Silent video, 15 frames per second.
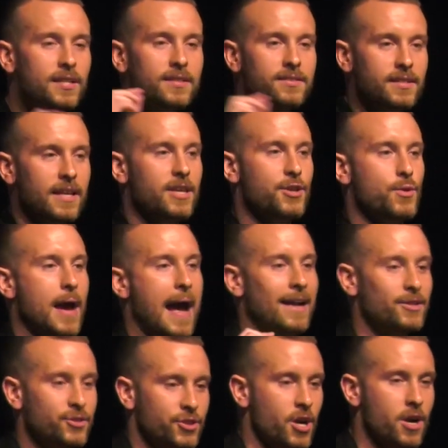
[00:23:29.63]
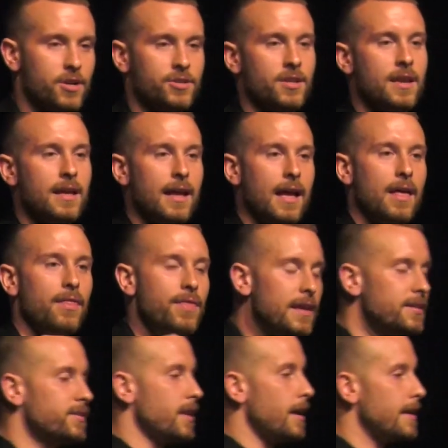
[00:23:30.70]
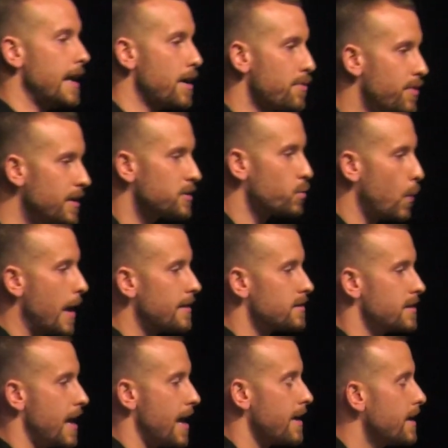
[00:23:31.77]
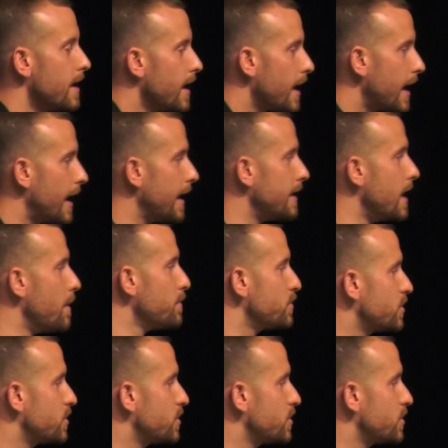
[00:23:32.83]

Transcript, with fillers: to see you at church this Sunday or this Wednesday. And um,